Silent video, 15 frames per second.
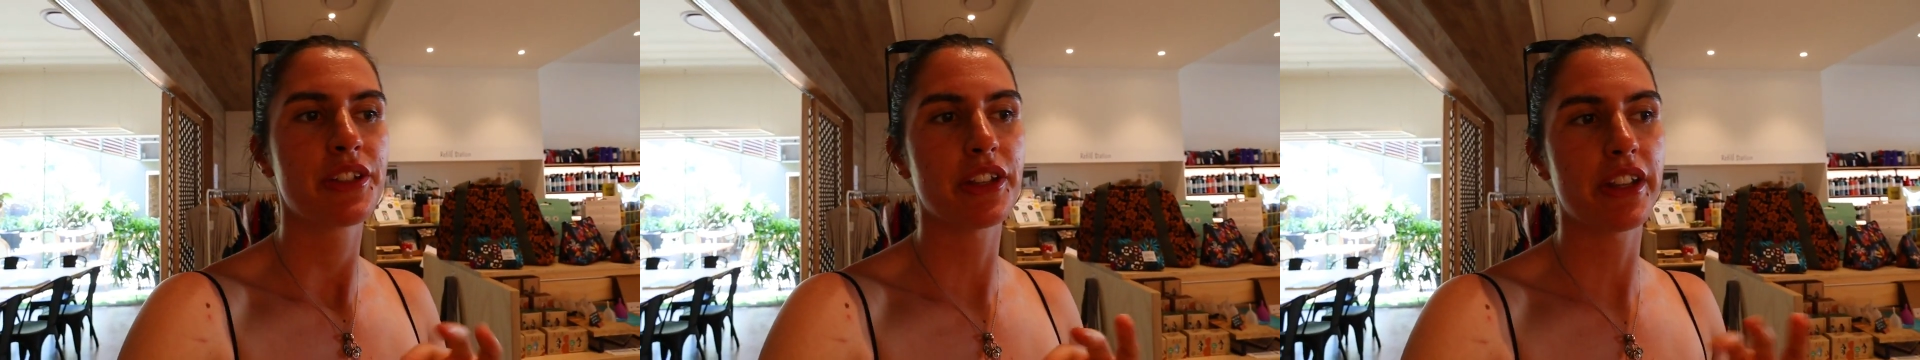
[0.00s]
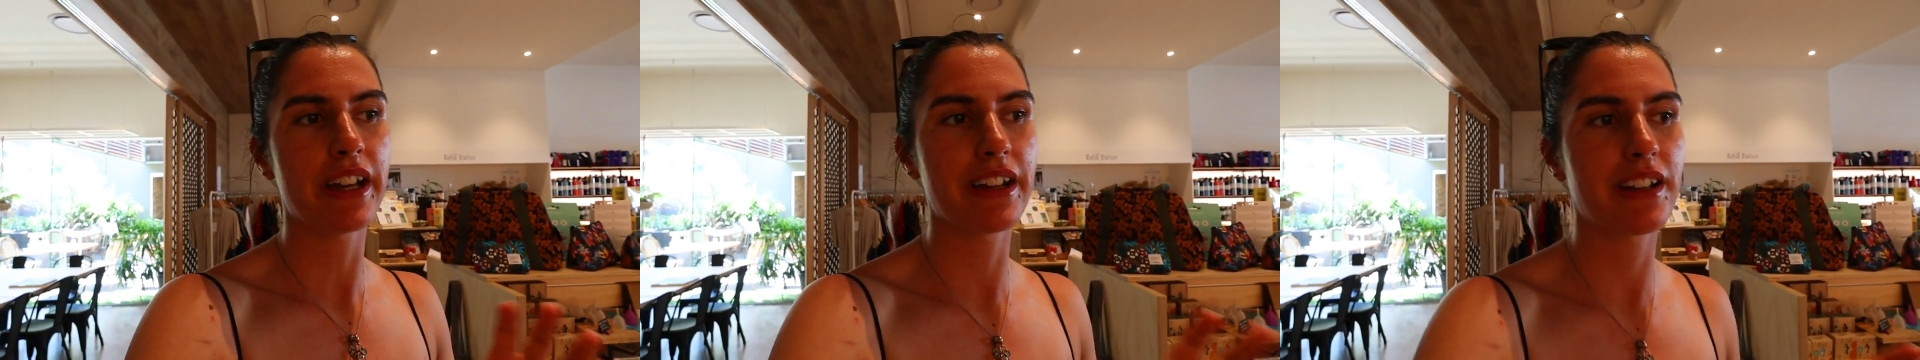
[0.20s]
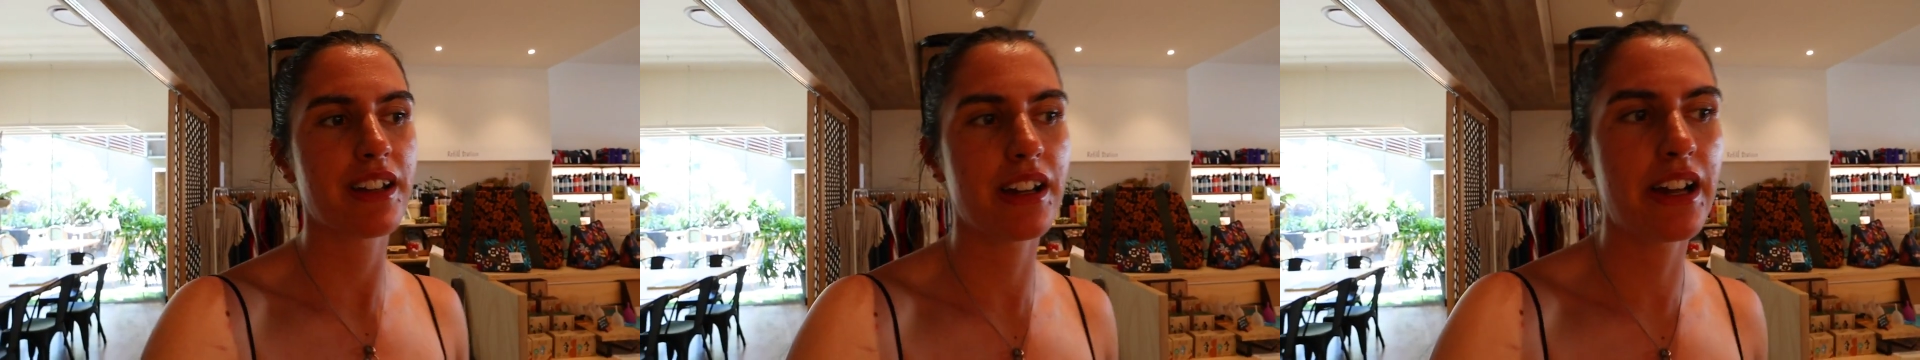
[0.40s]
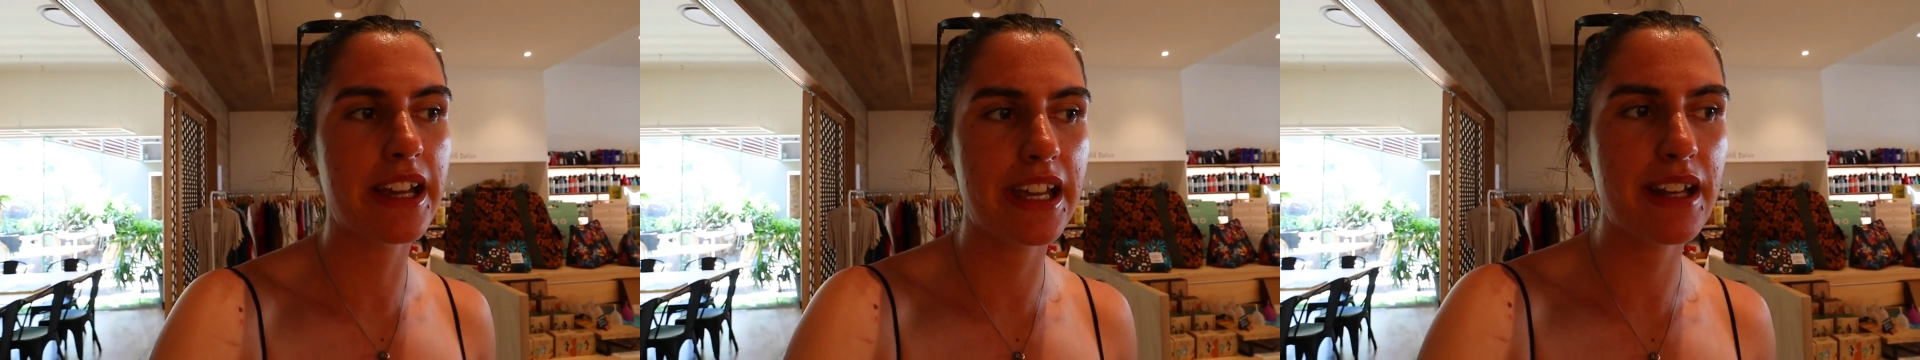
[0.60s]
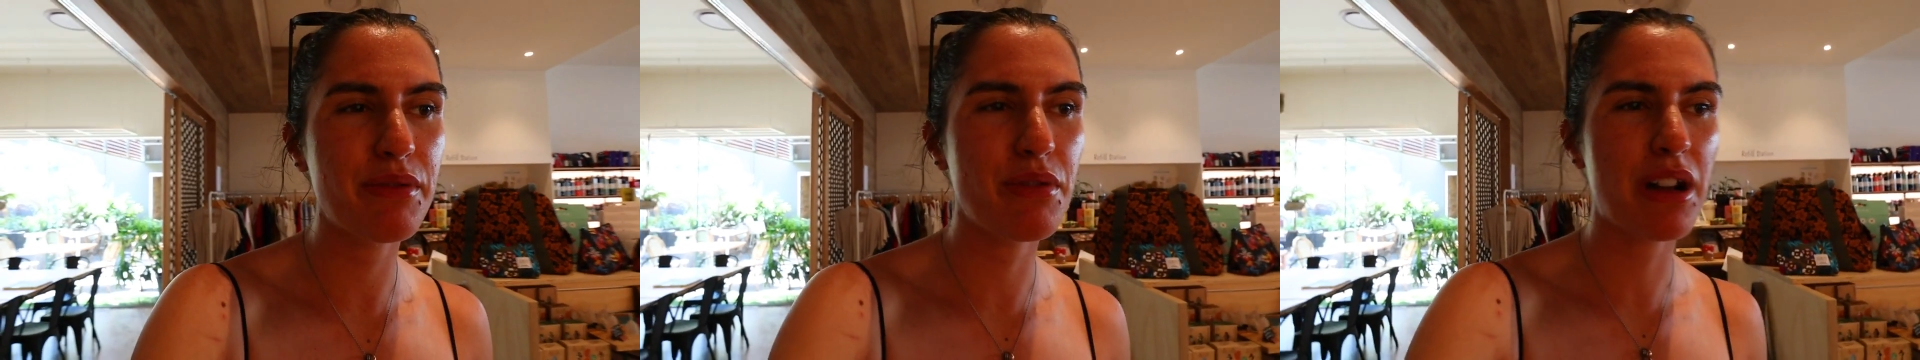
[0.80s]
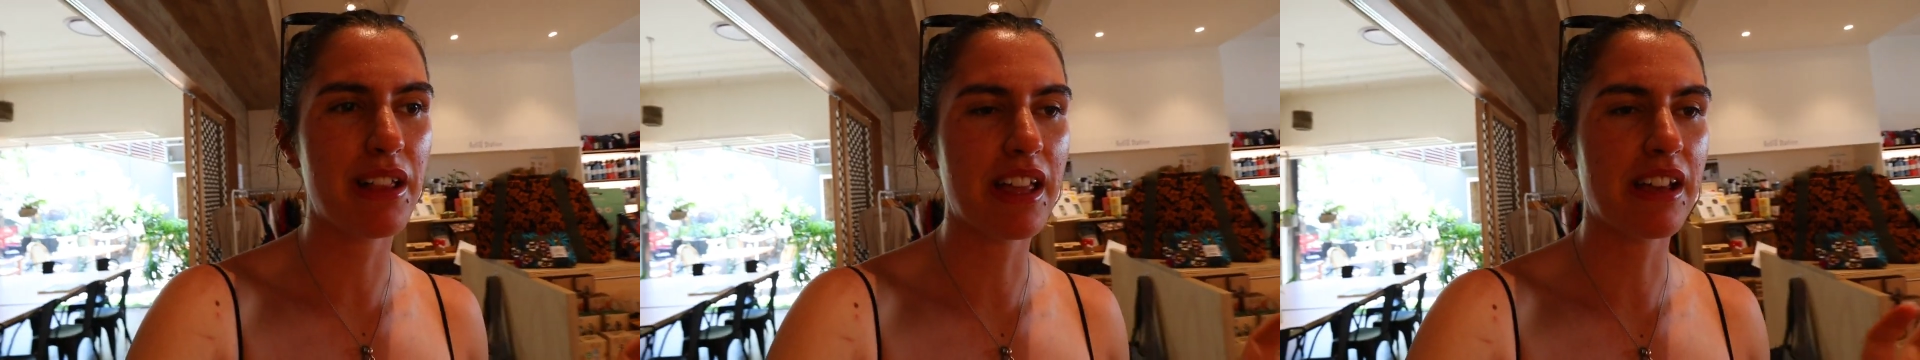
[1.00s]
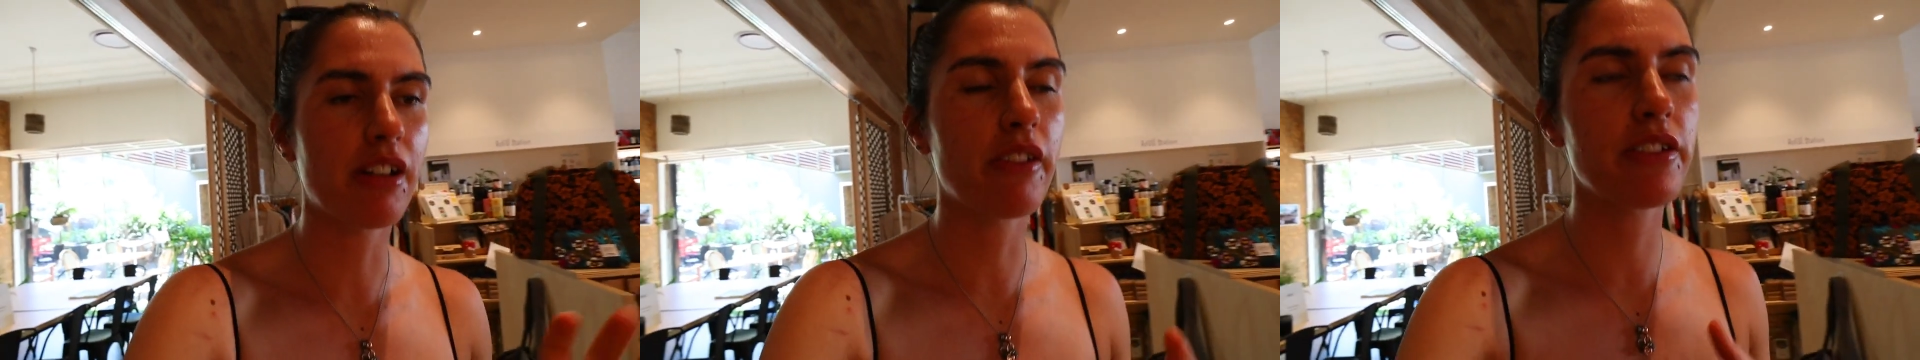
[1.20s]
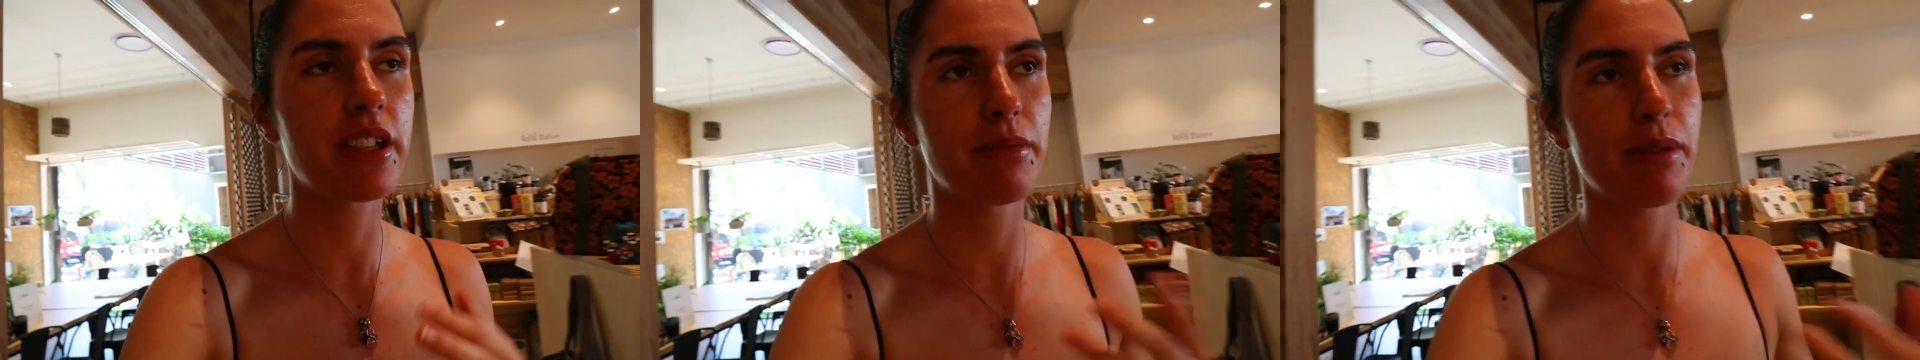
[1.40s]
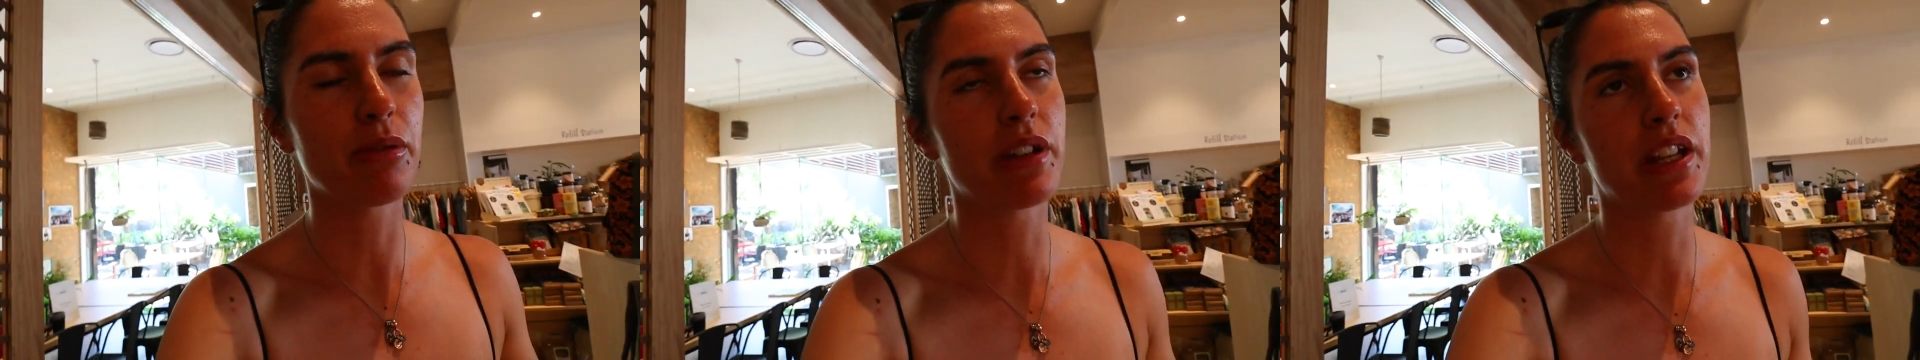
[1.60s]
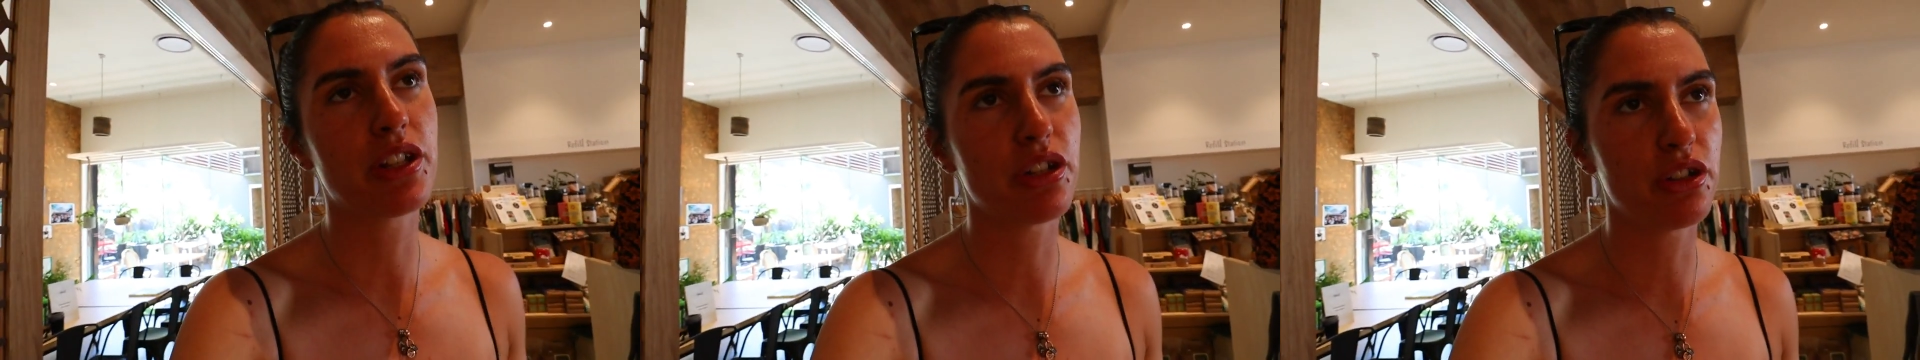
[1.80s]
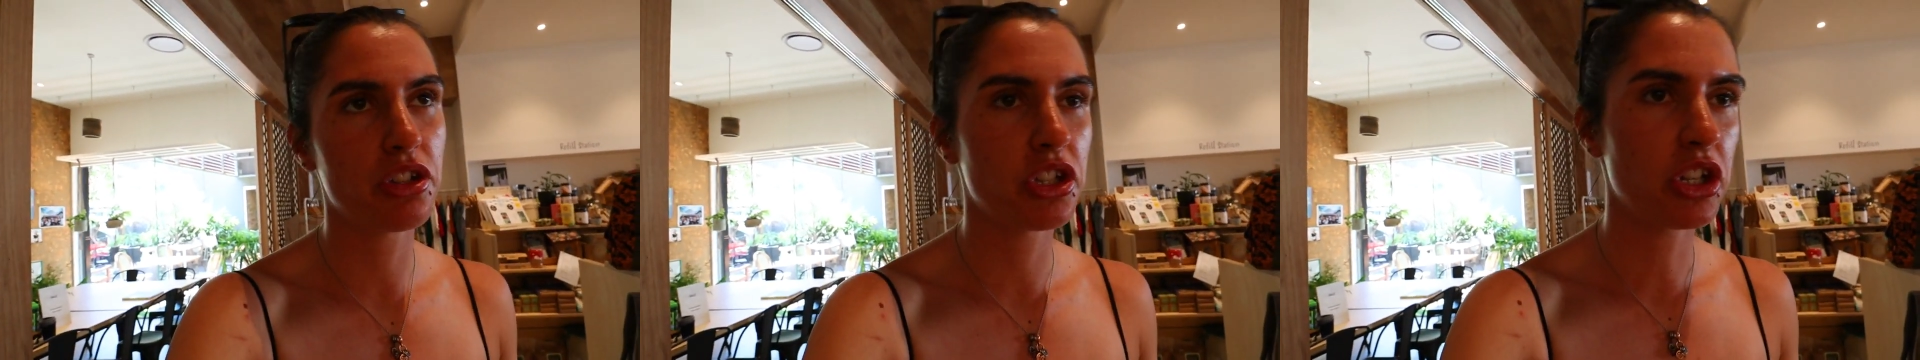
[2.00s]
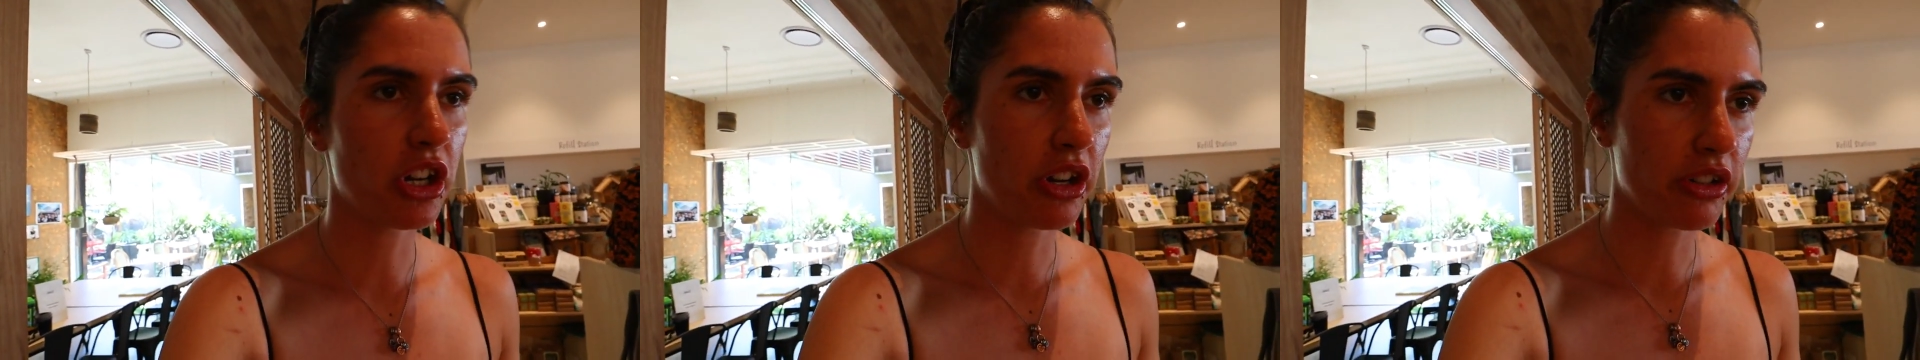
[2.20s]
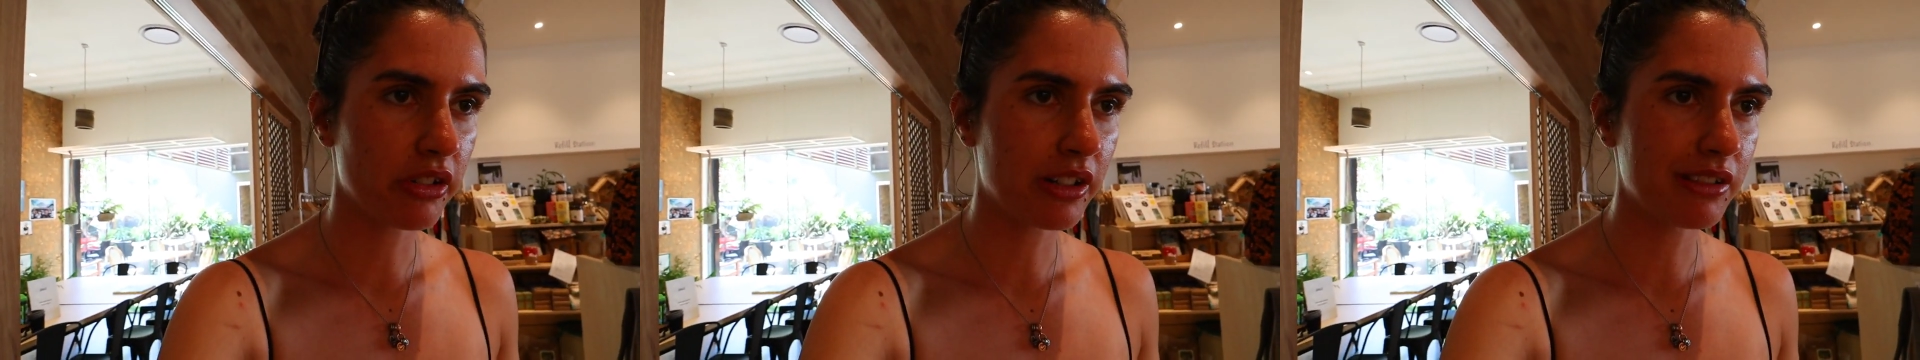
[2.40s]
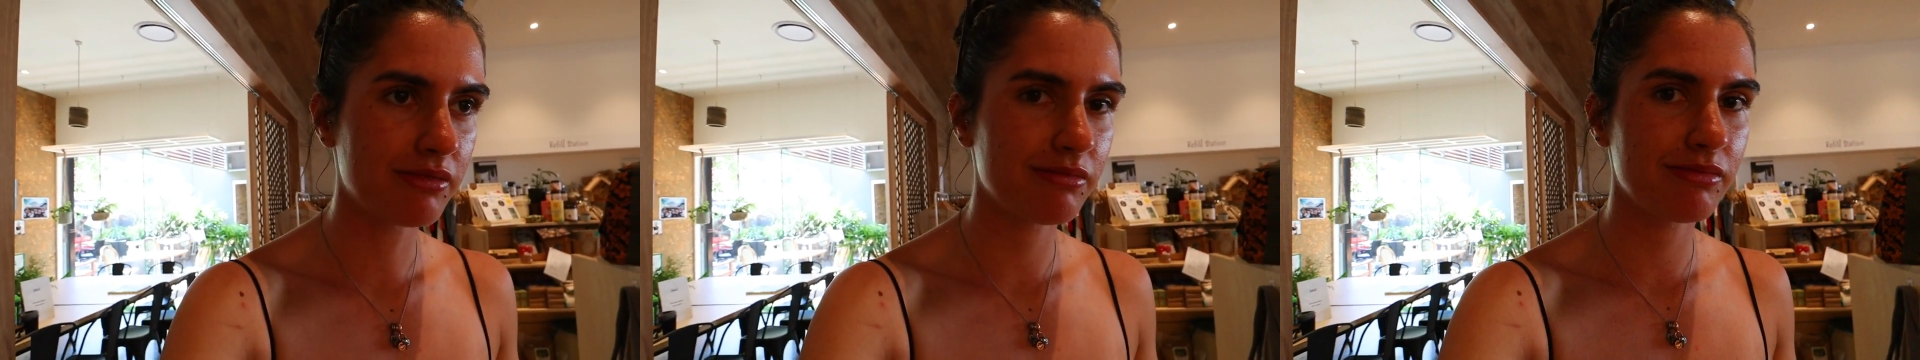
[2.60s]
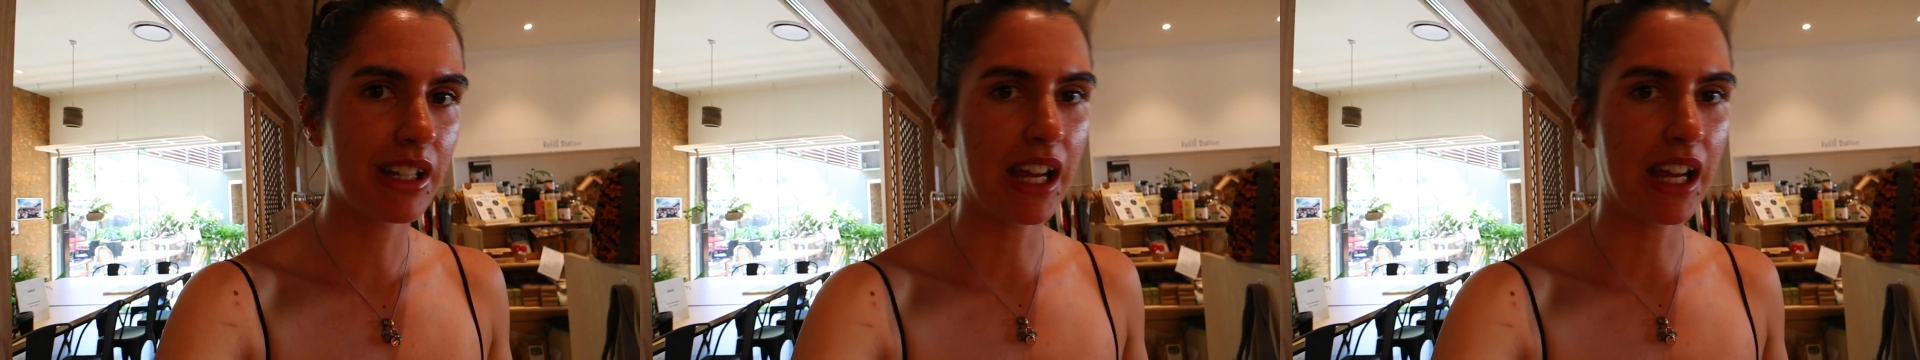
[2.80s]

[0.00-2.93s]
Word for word: So like I get why like obviously people need to use deodorant,